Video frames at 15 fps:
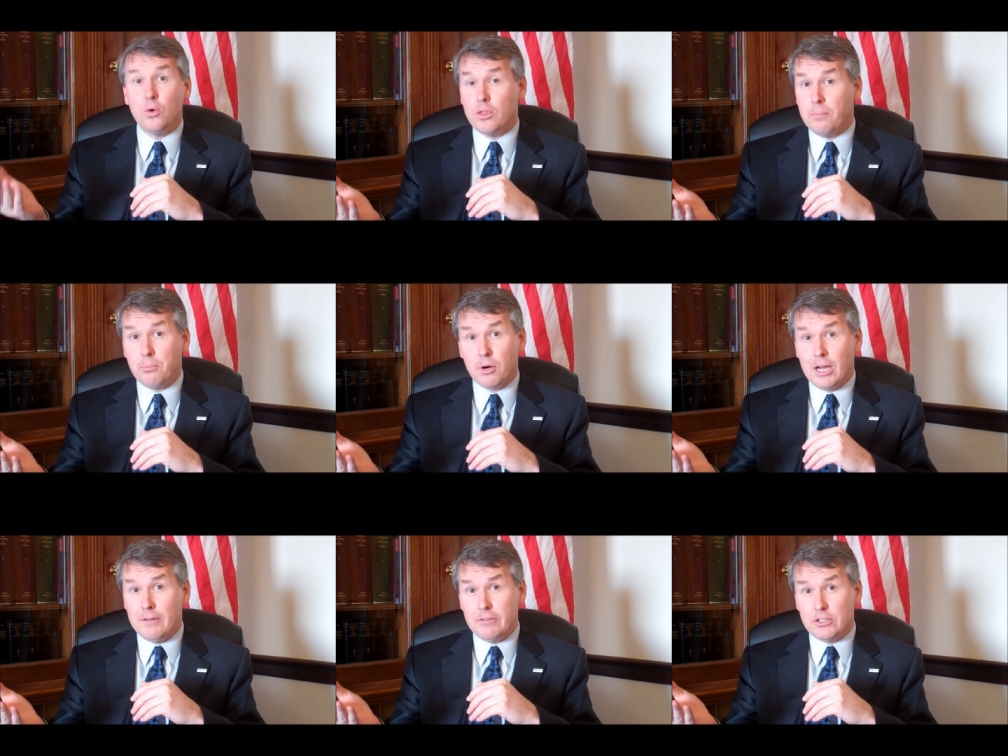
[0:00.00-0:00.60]
it in the
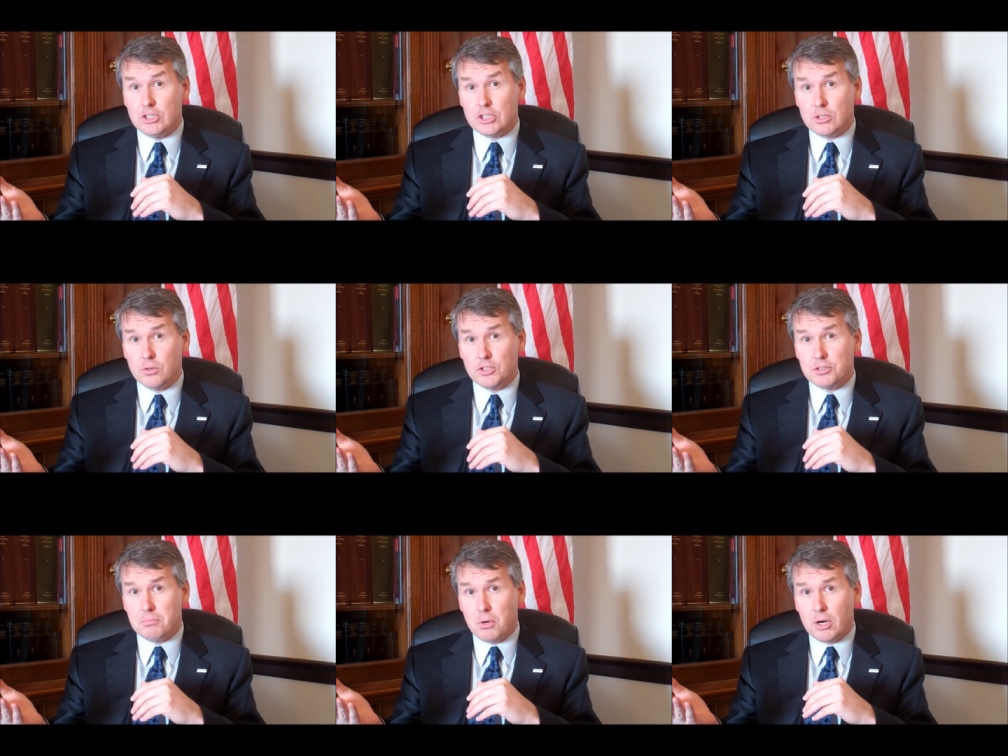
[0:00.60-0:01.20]
private
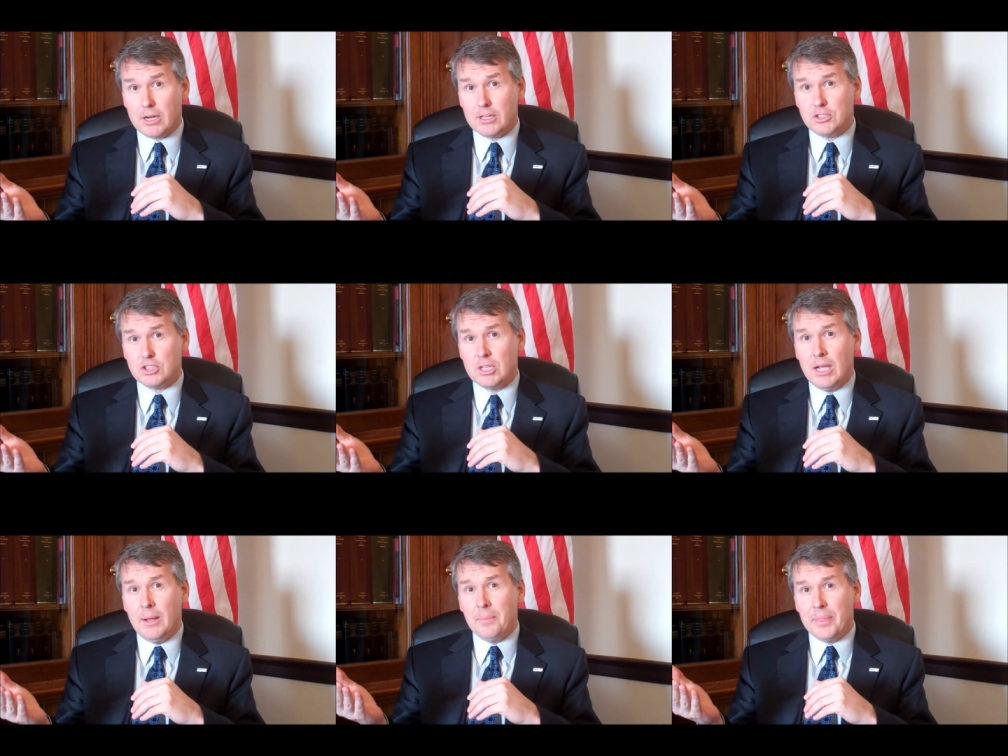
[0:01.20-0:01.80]
insurance
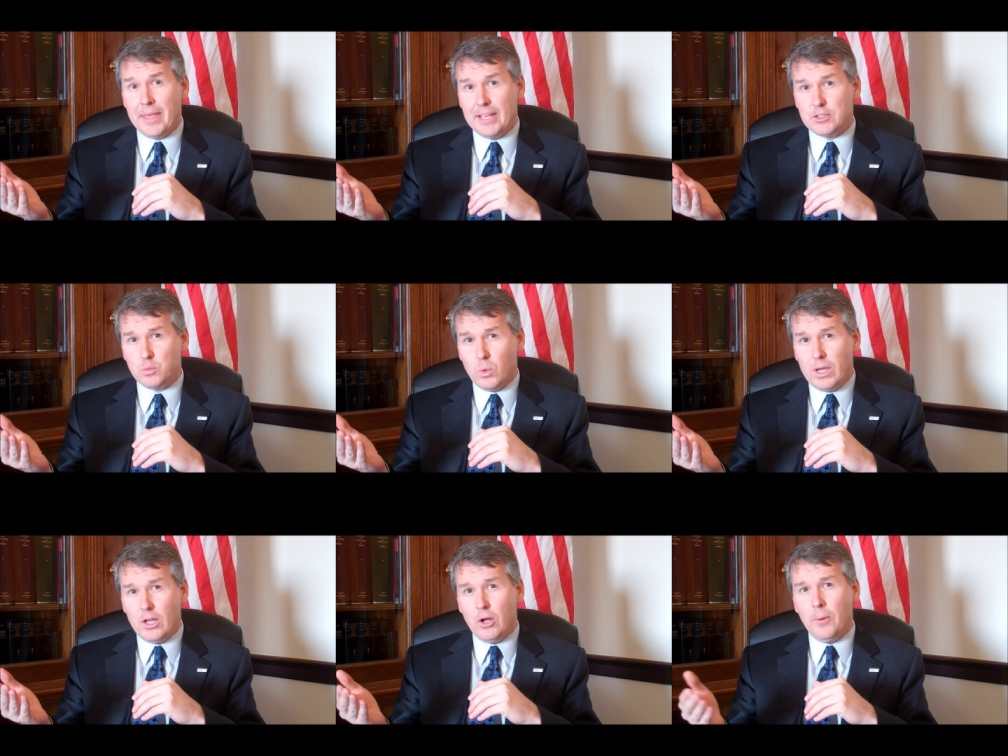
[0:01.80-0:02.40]
markets as
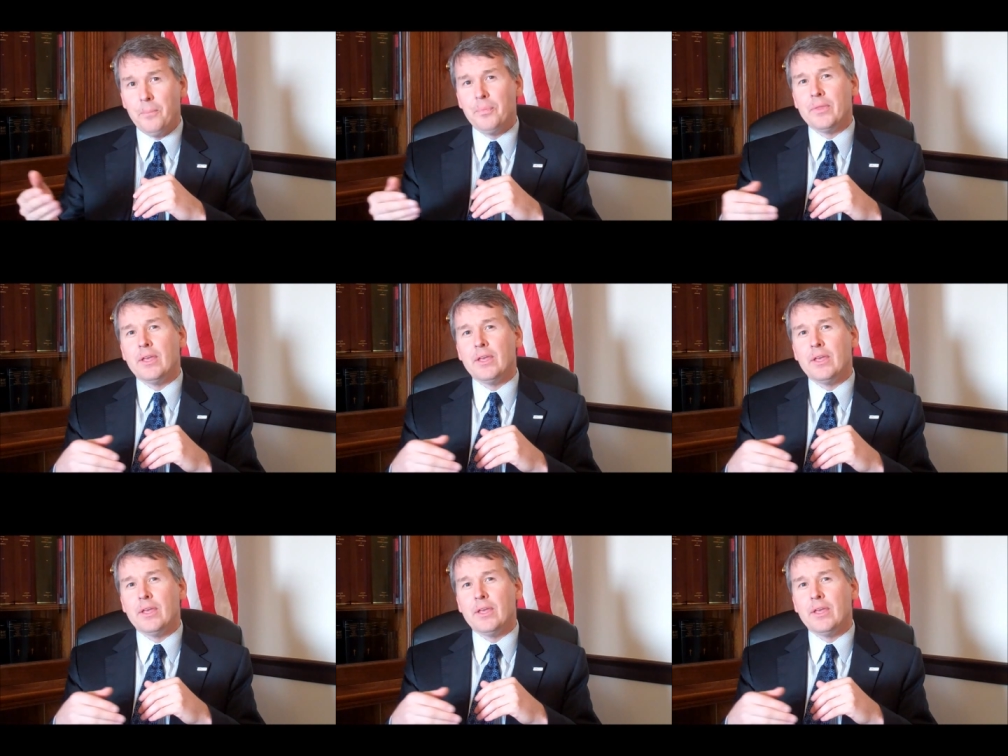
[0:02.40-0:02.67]
well.